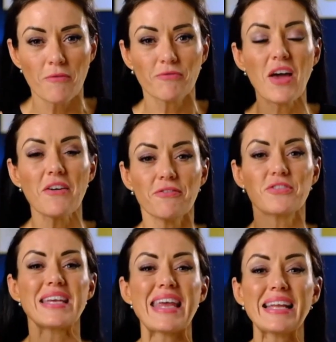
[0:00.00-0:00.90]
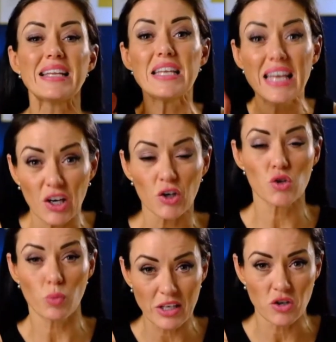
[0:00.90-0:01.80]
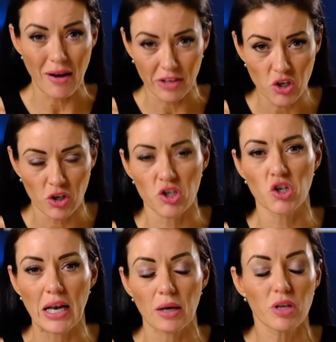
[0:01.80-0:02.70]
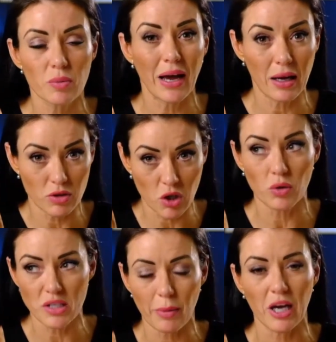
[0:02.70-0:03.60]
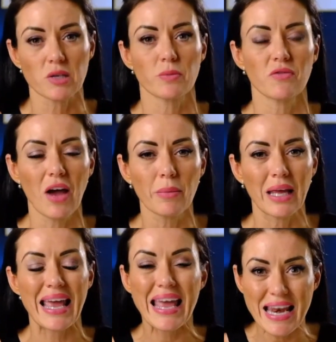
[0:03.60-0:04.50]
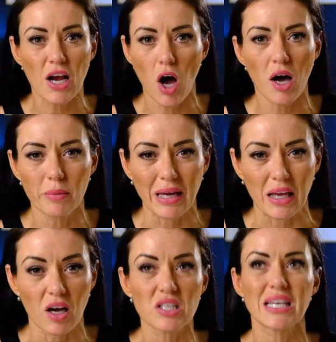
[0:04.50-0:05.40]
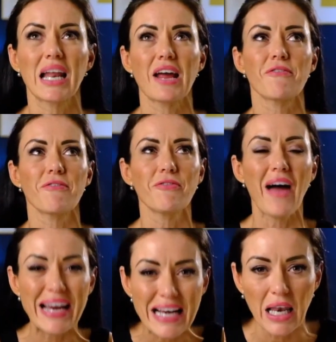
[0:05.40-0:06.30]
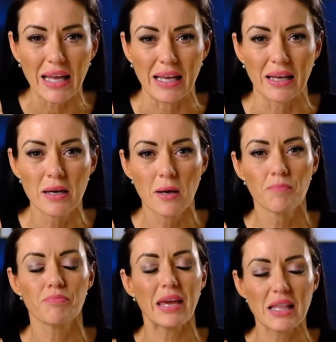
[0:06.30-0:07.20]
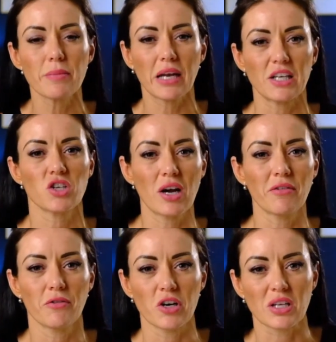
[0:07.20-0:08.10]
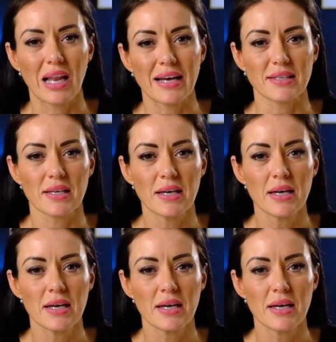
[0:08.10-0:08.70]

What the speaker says: 15 years we traveled to Australia to go and see my husband's family in economy until I finally made the money to travel first class.